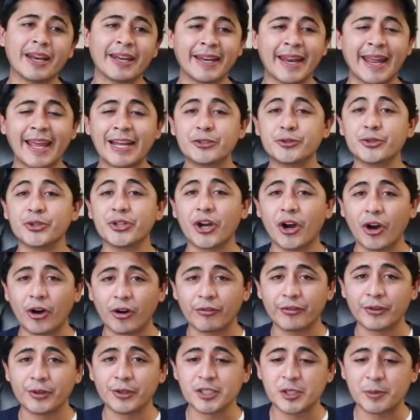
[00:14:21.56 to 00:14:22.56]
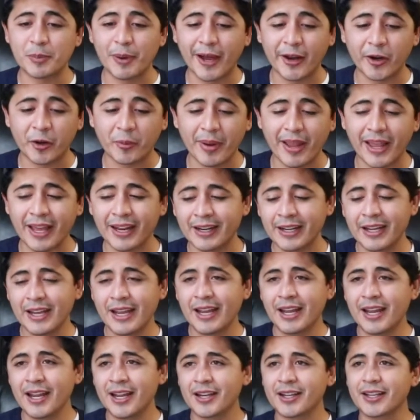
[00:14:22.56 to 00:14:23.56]
and Andrew Garfield Spider-Man
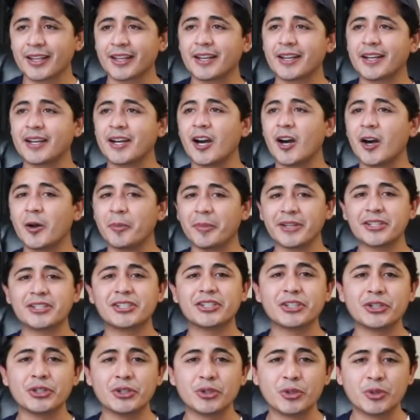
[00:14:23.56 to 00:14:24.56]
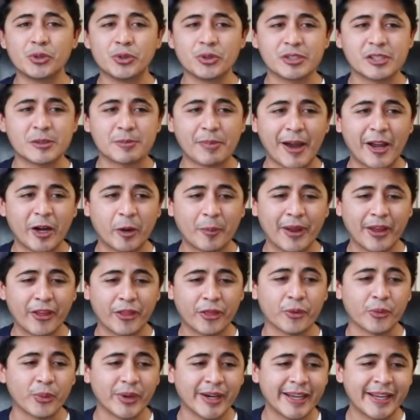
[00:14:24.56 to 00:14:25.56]
come into Spider-Man
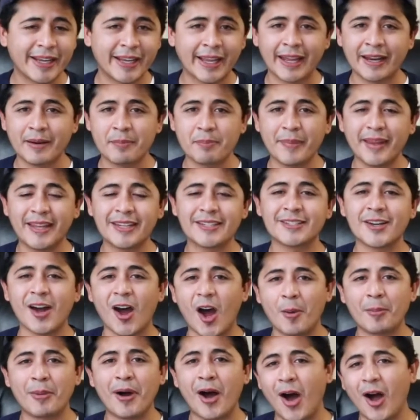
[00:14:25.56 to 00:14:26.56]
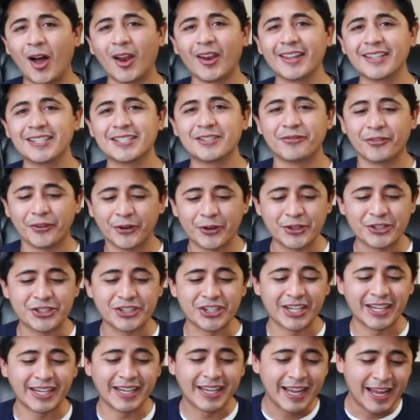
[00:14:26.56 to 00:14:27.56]
3 and meet Tom Holland's
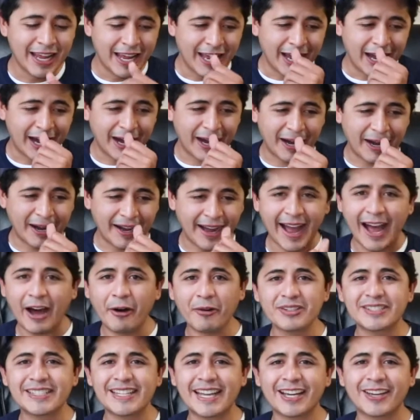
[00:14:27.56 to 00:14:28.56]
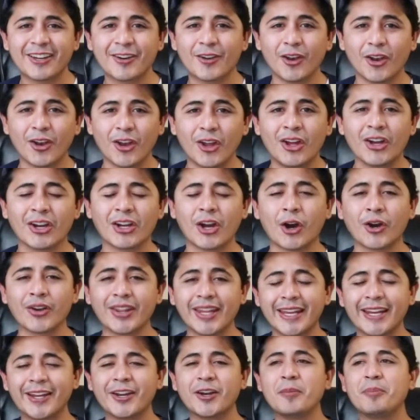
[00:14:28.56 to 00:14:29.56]
version, how is that going to look? Are
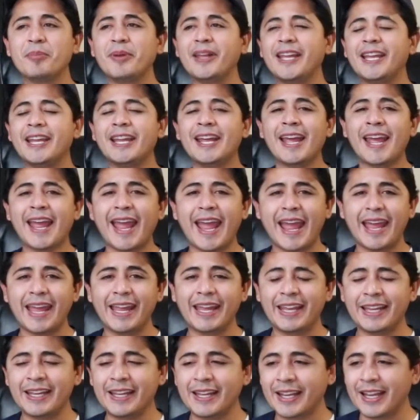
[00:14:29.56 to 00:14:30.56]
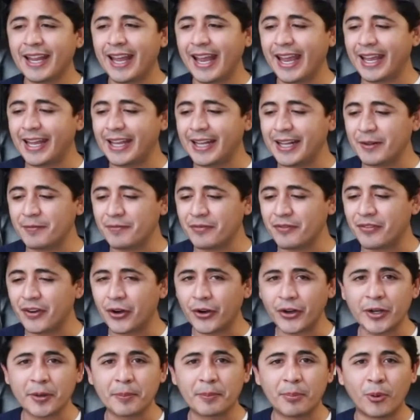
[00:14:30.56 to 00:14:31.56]
they going to be a
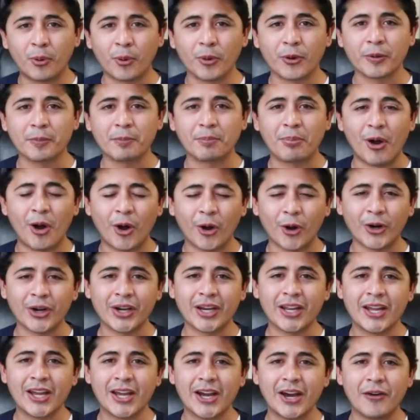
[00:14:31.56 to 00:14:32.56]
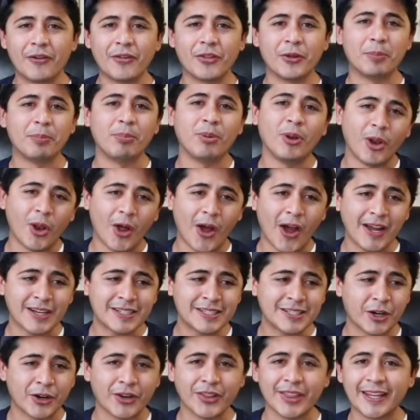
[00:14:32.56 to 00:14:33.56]
very important part of the
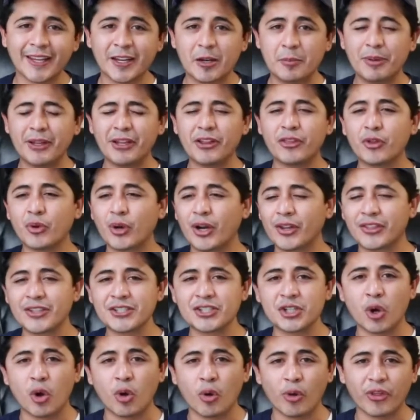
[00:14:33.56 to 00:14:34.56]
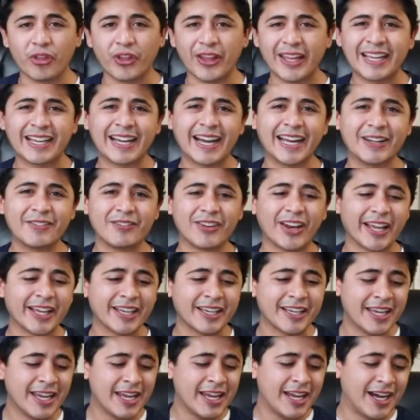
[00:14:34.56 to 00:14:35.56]
plots? Are they going to be throughout this whole thing, kind of
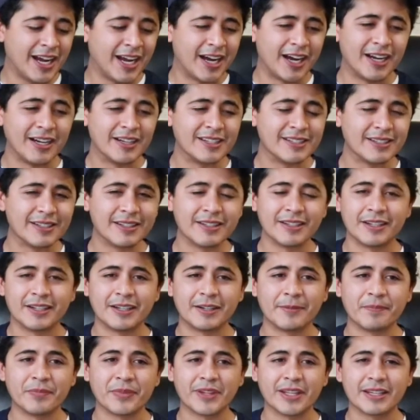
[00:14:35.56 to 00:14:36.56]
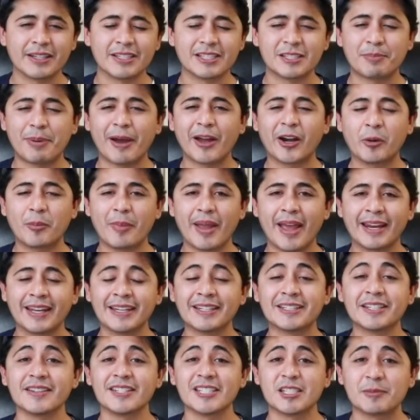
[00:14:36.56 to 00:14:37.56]
like Spider-Man
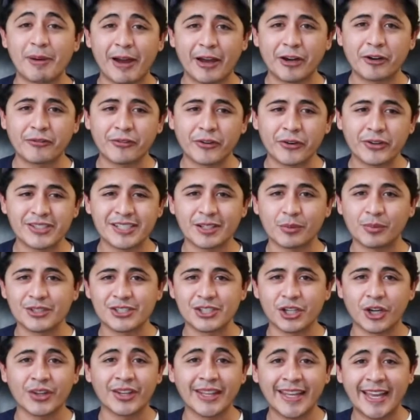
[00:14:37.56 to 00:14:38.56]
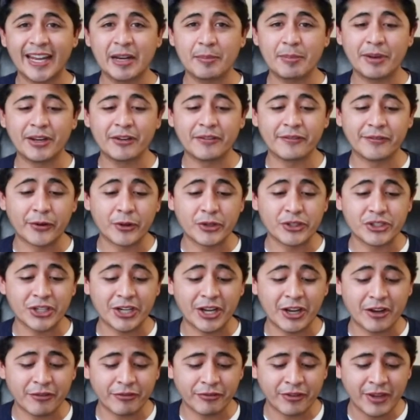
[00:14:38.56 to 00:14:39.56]
Into the Spider-Verse that we saw the animated version
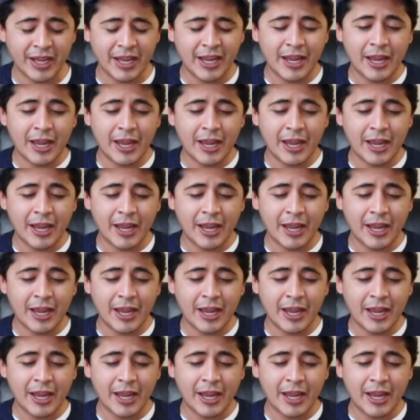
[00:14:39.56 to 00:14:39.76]
of?